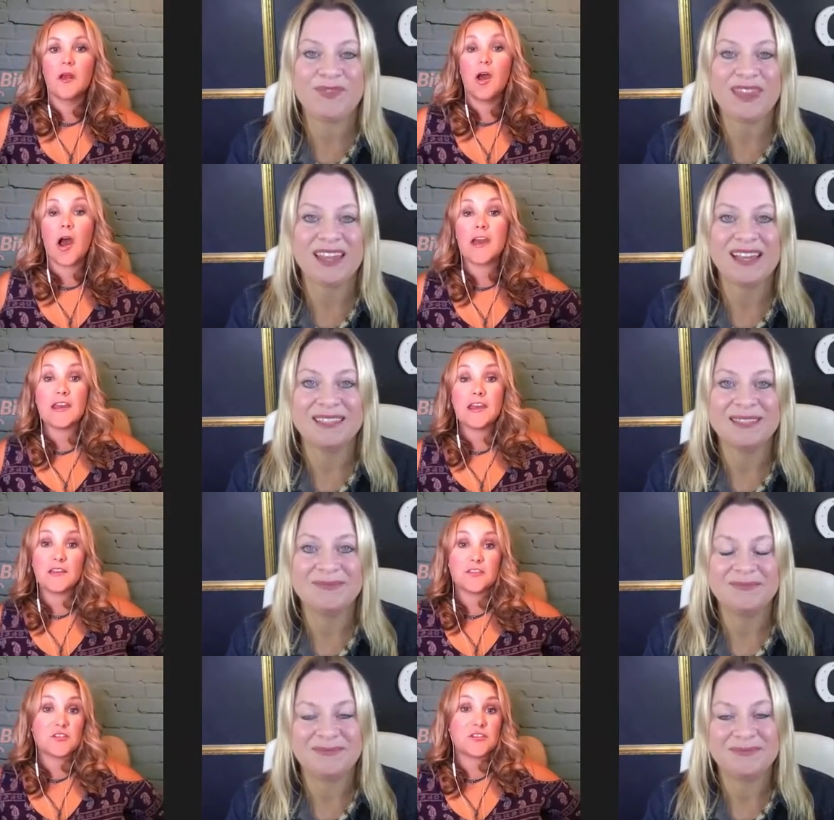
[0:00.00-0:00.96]
Speaker 1: I
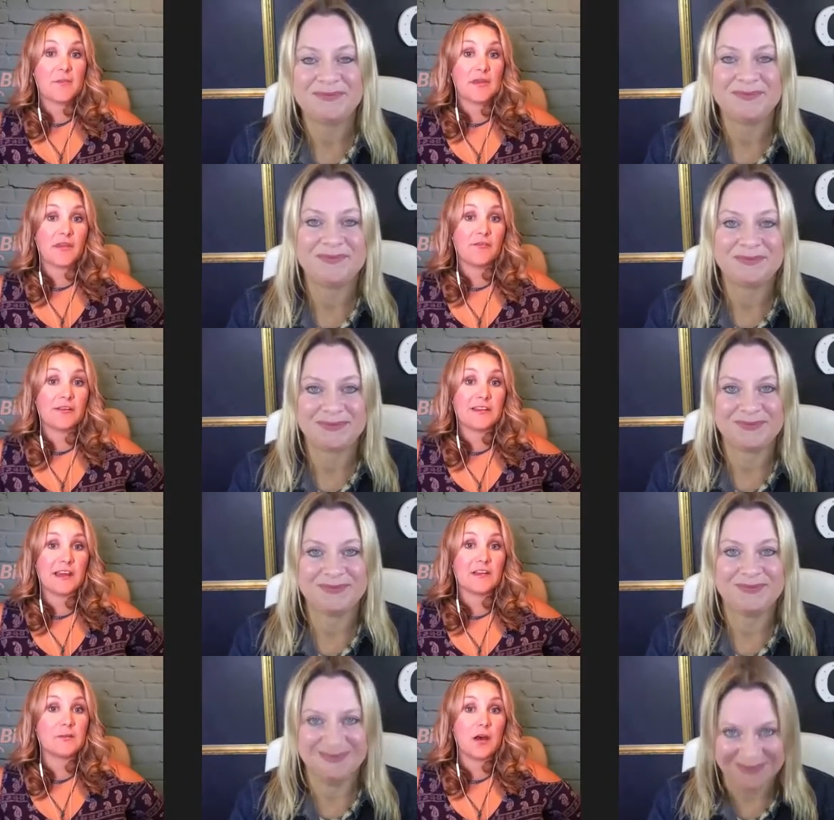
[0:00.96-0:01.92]
do tapping every
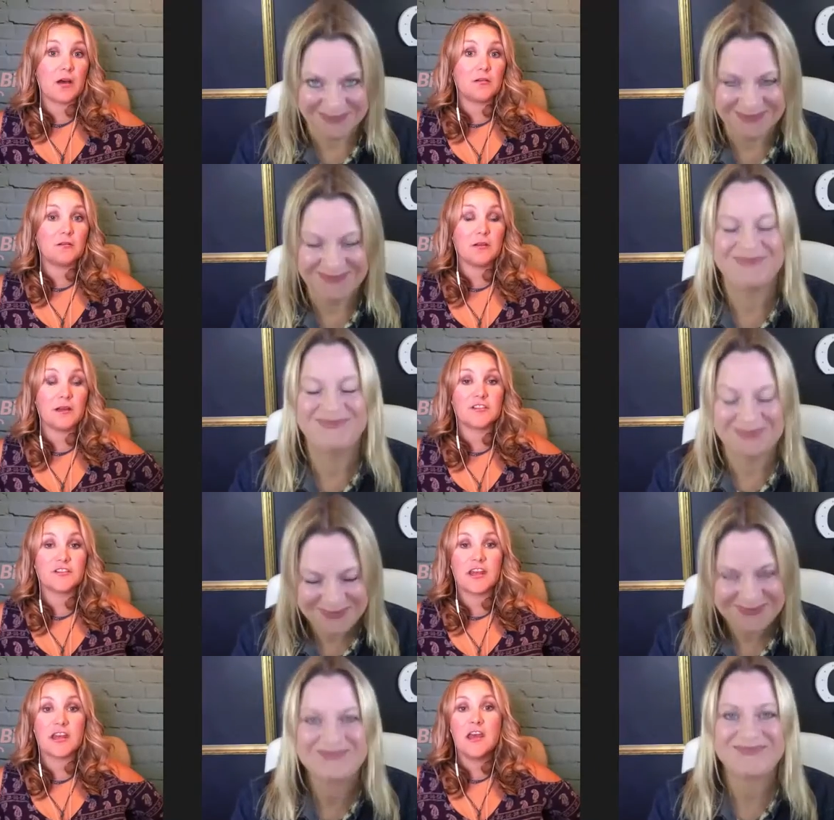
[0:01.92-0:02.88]
day as well, mm.
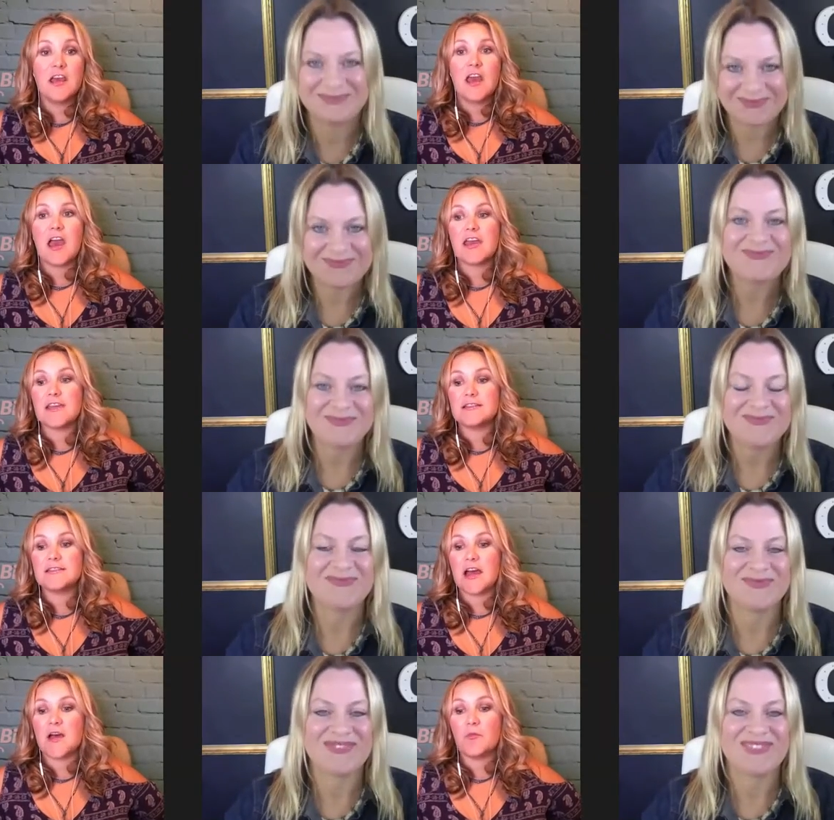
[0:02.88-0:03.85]
actually. And
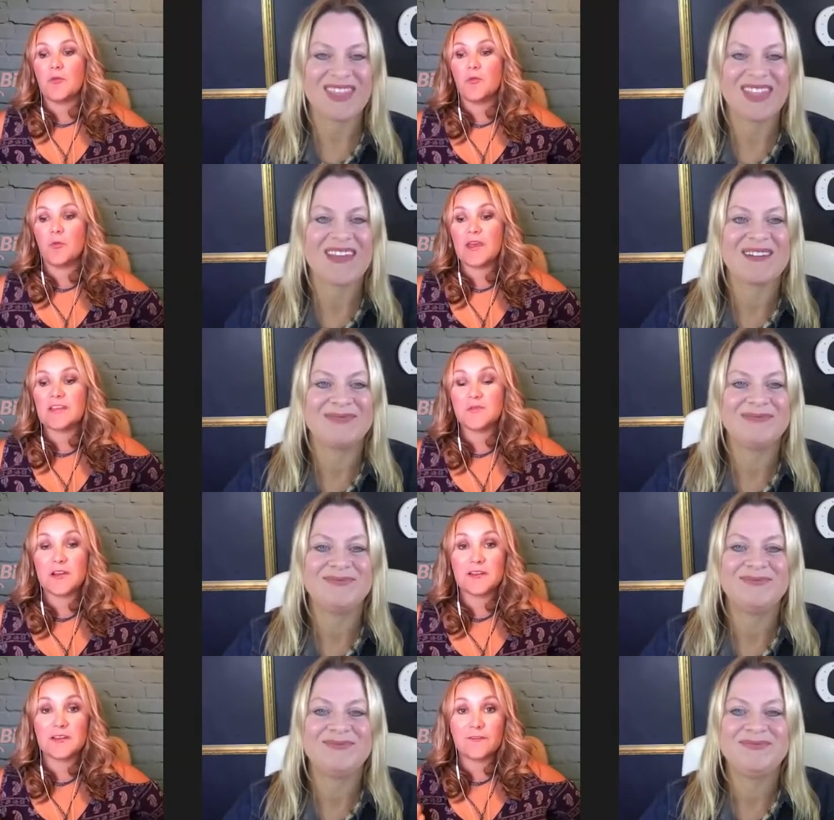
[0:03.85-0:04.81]
um, we do it
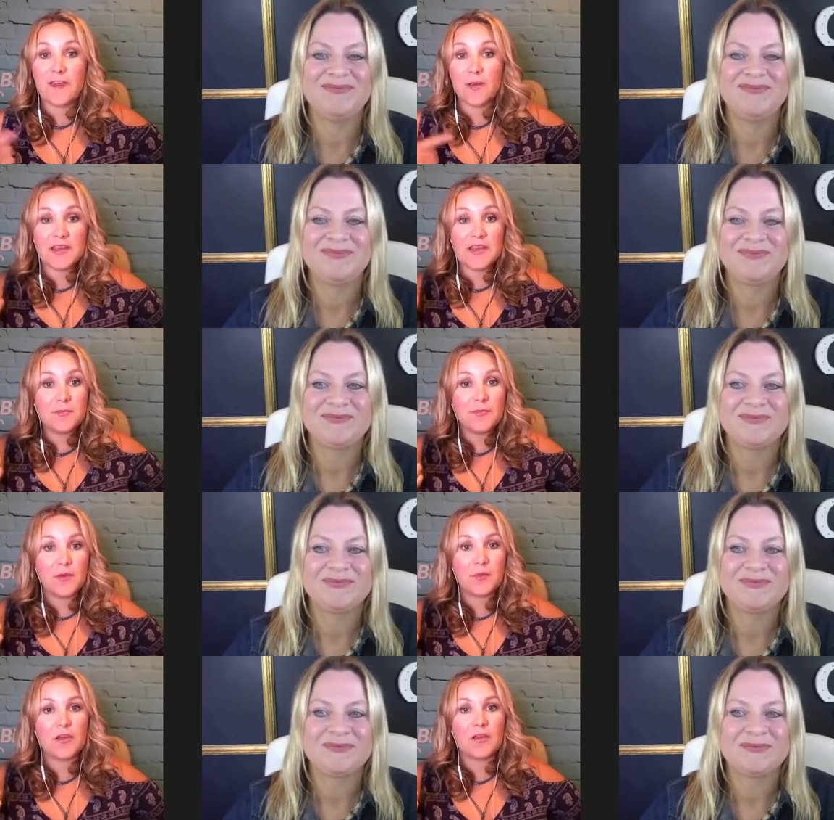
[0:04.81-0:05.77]
as a family
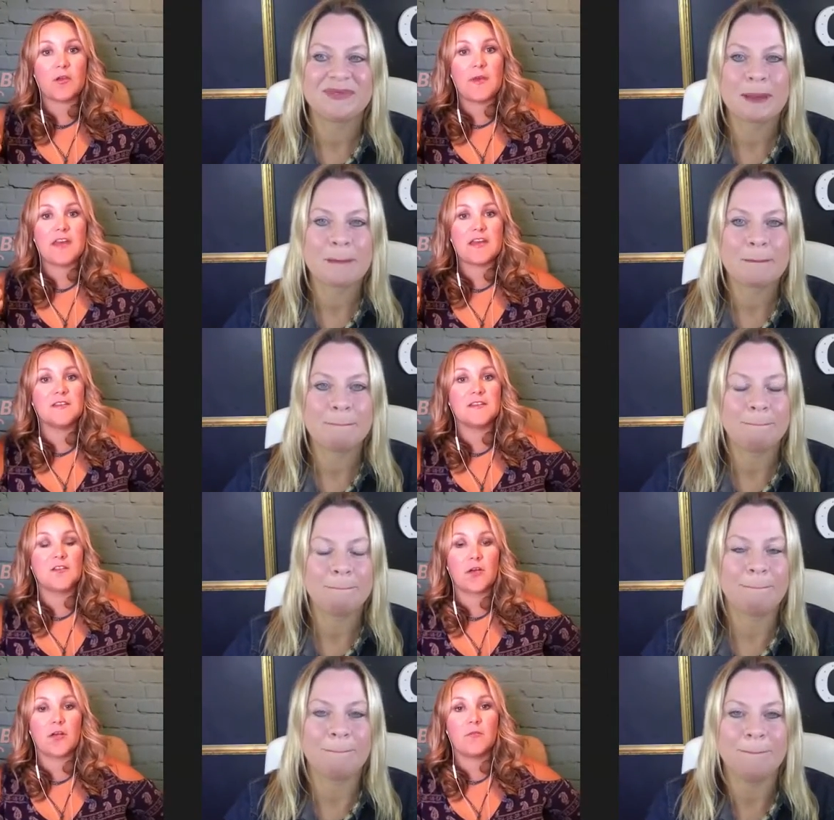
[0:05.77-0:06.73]
before we go to bed.
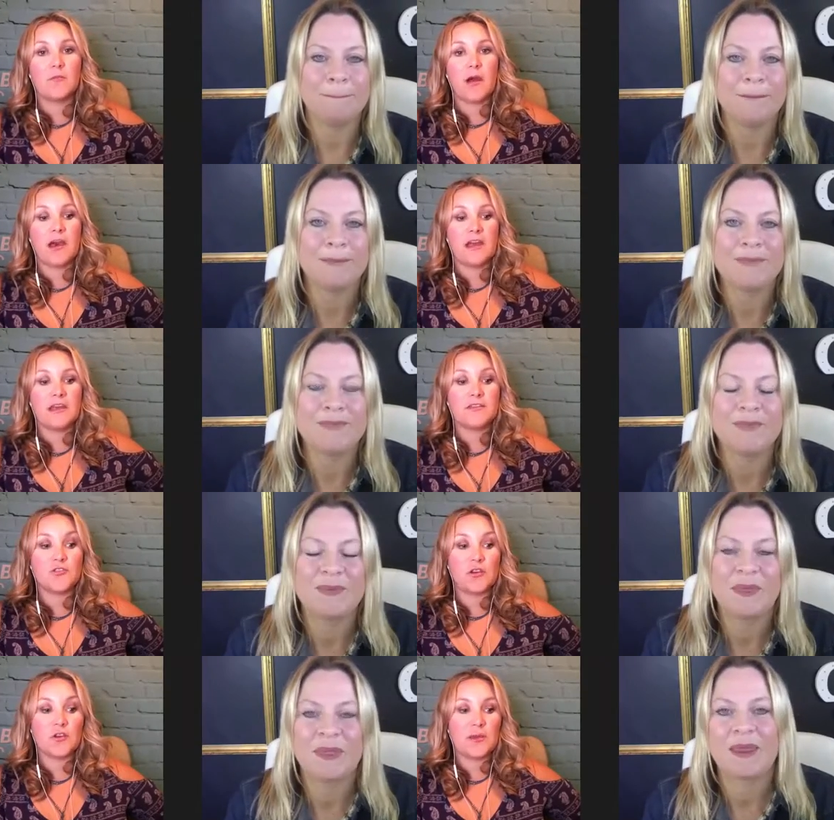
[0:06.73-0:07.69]
So my
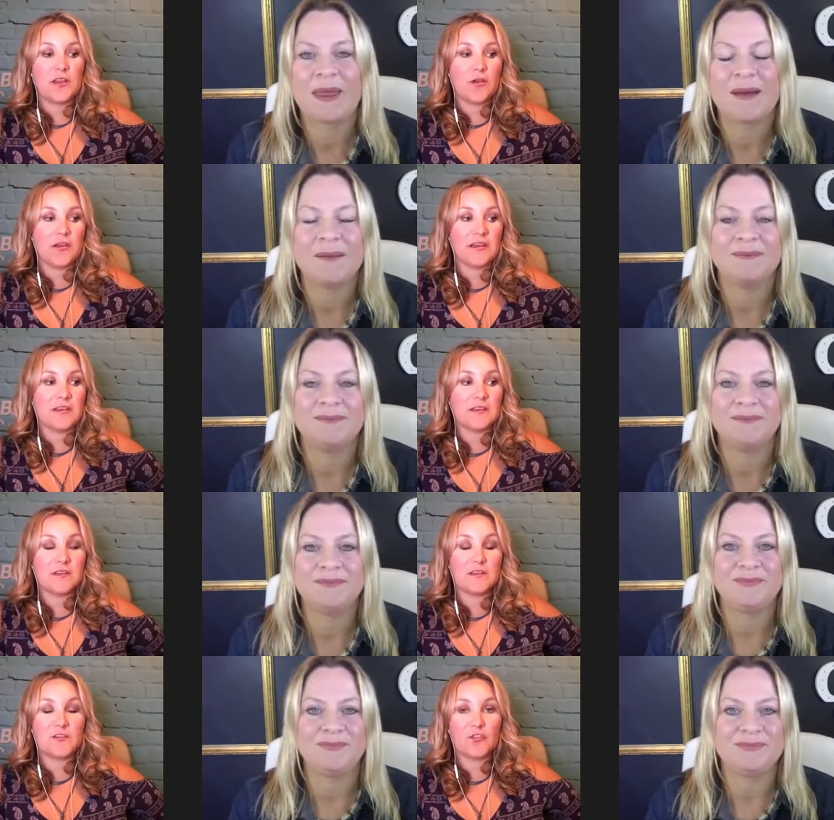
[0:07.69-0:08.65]
daughter Willow
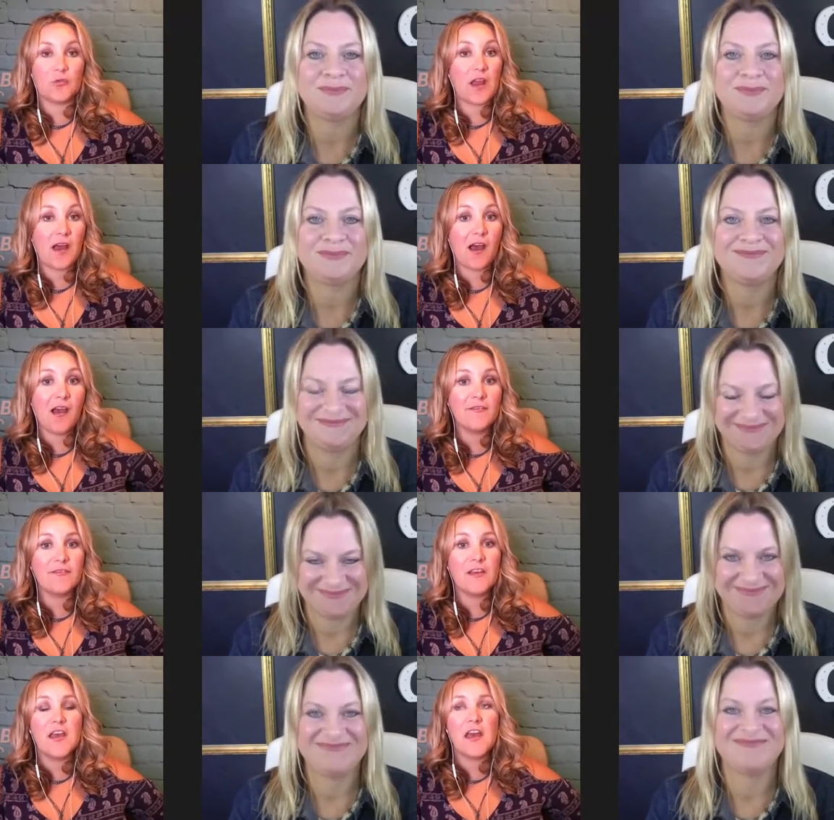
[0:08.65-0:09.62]
is two and a half,
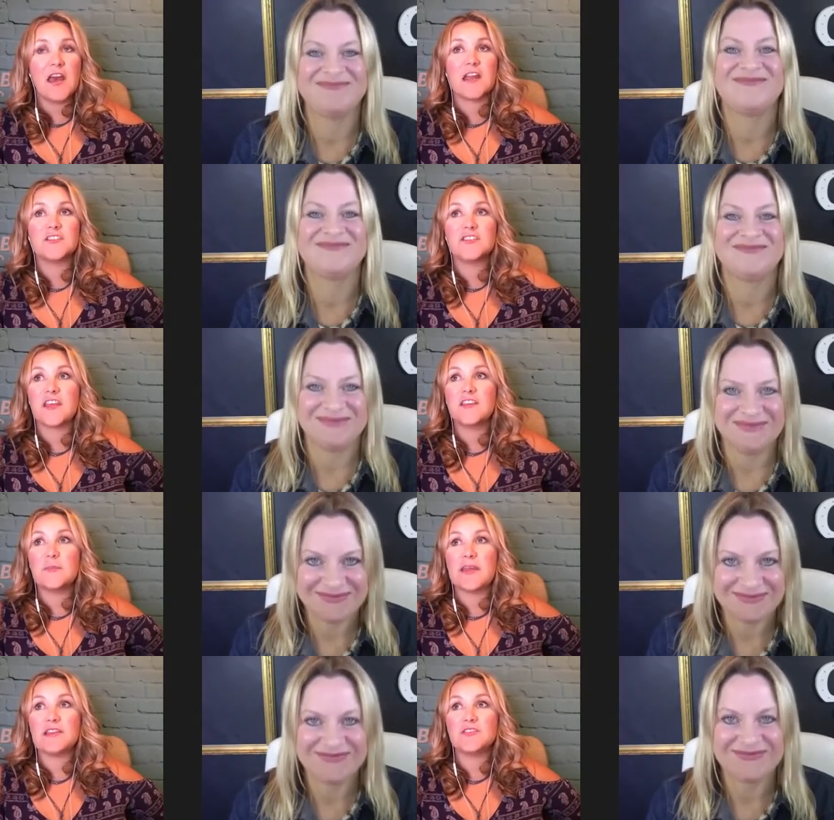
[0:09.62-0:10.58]
and she's
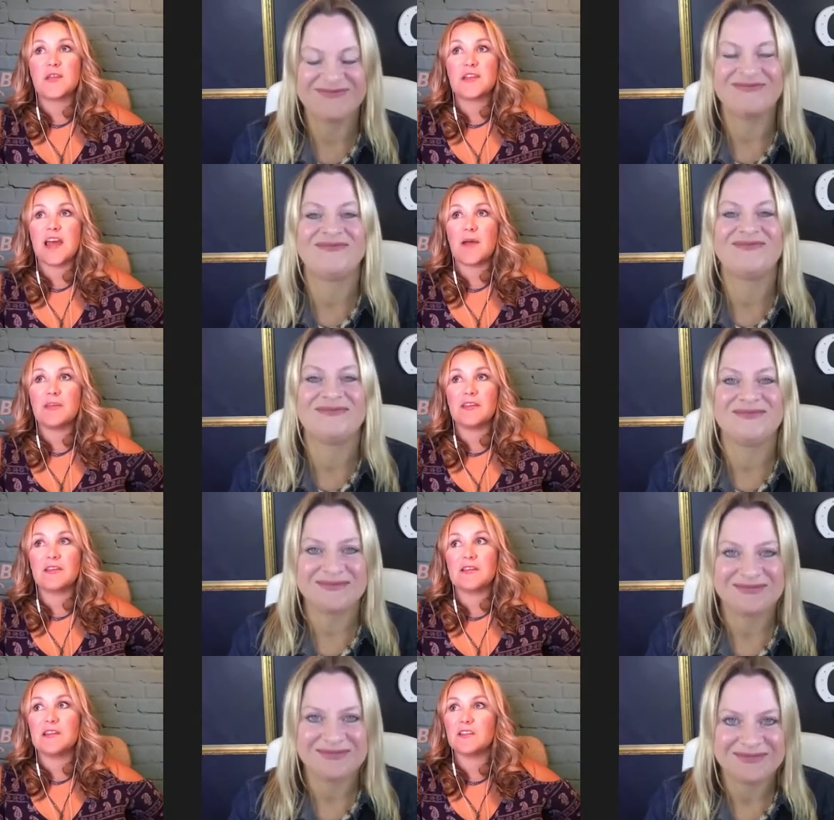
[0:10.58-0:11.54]
been doing tapping
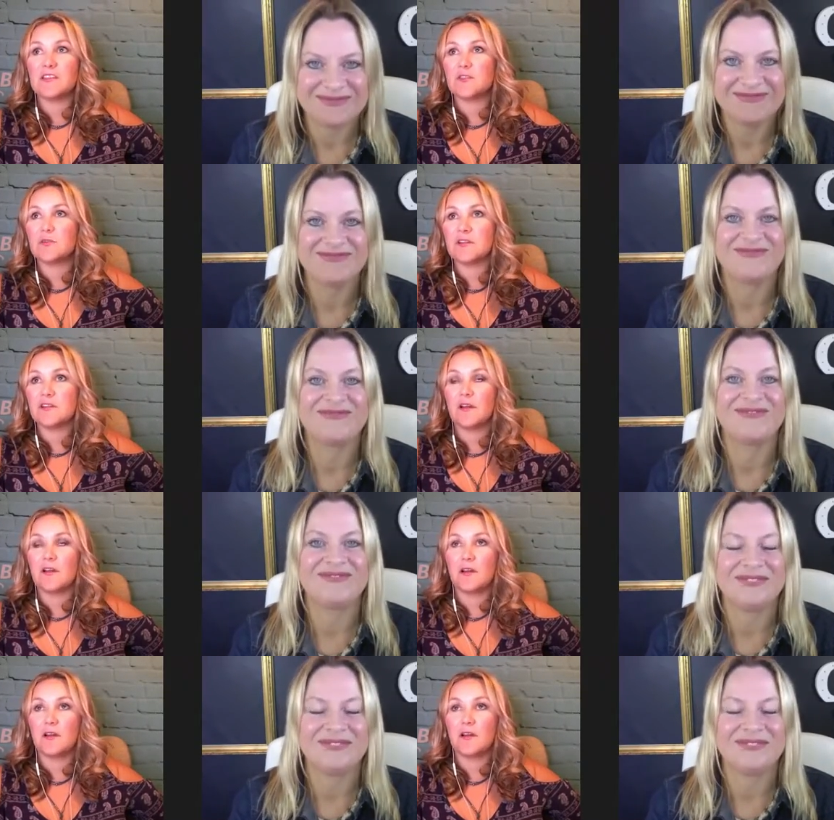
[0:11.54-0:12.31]
since she was, I don't